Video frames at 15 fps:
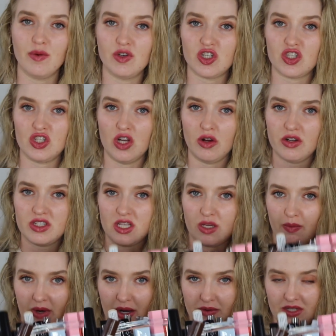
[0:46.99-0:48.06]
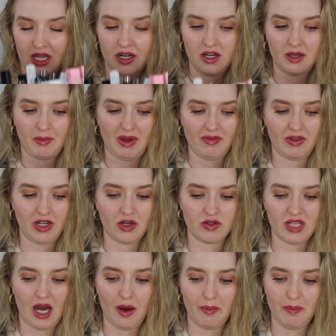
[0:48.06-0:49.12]
I was just noticing when I was editing my
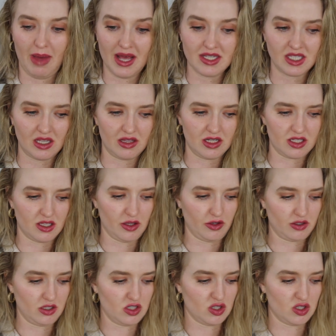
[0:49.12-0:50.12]
videos how messy this looked,